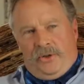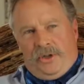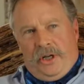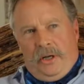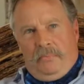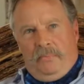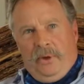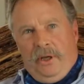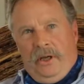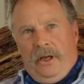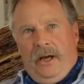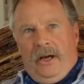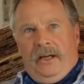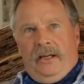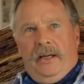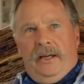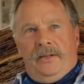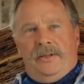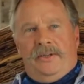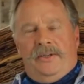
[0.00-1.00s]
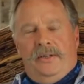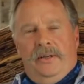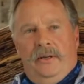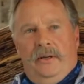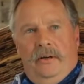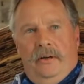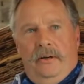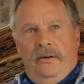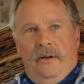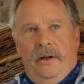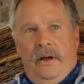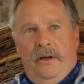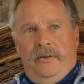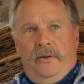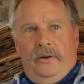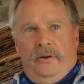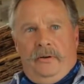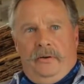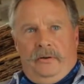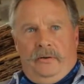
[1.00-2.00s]
JP, I guess
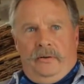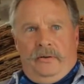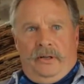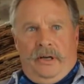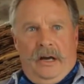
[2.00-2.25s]
another